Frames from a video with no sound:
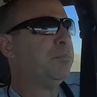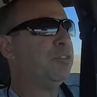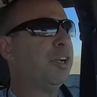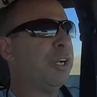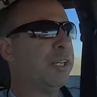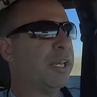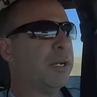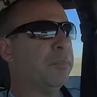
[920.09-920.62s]
I'm
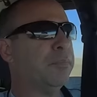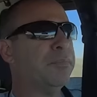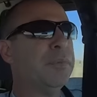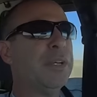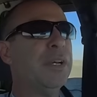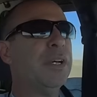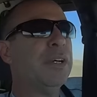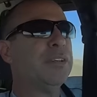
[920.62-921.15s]
trying to get
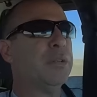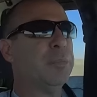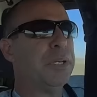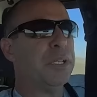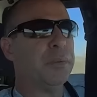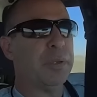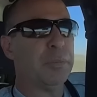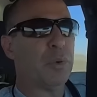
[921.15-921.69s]
him to
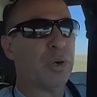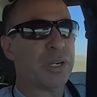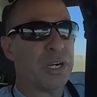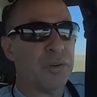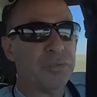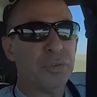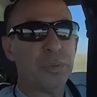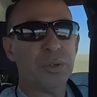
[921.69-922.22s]
be a little bit more
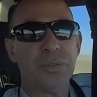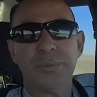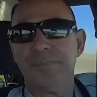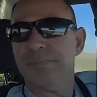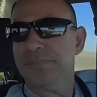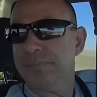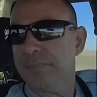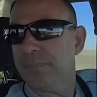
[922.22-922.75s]
comfortable
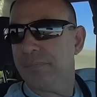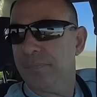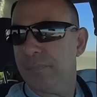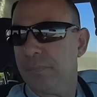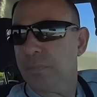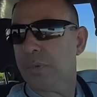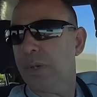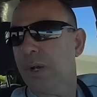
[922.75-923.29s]

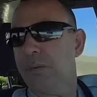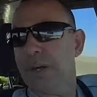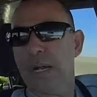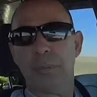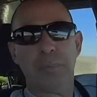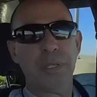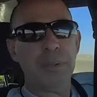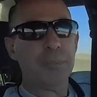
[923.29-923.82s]

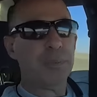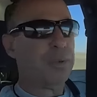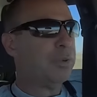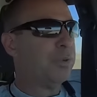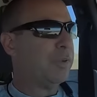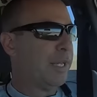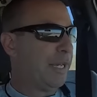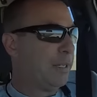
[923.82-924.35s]
around
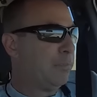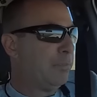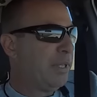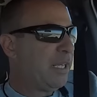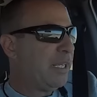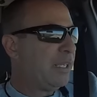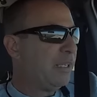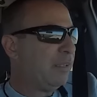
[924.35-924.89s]
people and
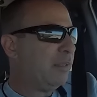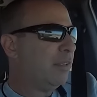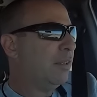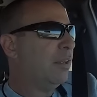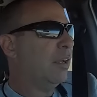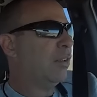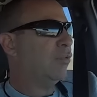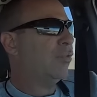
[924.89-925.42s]
me.
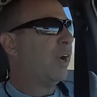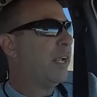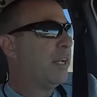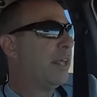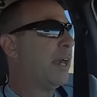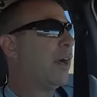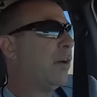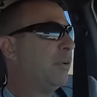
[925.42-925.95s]
Right
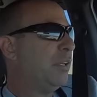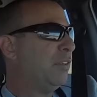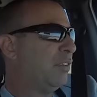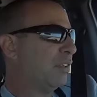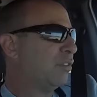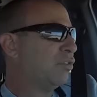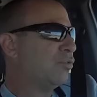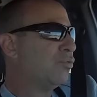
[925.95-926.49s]
now, he's
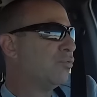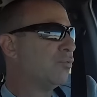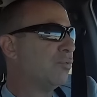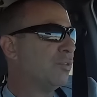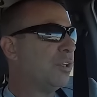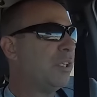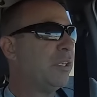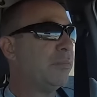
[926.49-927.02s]

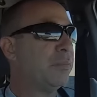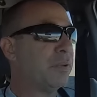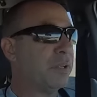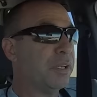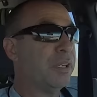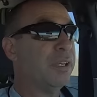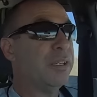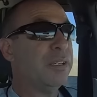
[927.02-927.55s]

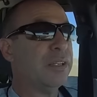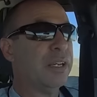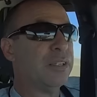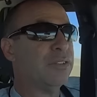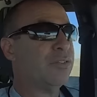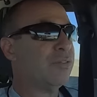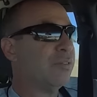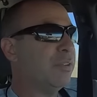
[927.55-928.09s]
extremely,
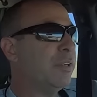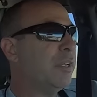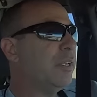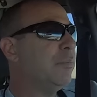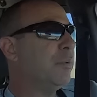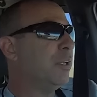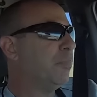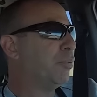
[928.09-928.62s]

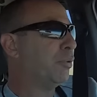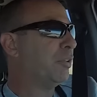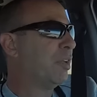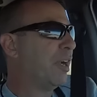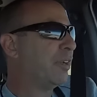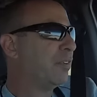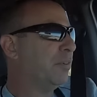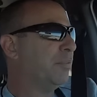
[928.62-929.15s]
extremely
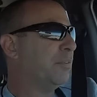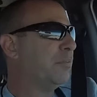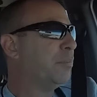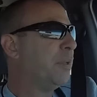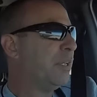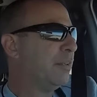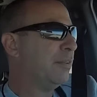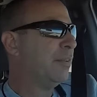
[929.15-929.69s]
protective of
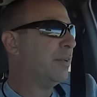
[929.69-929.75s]
me.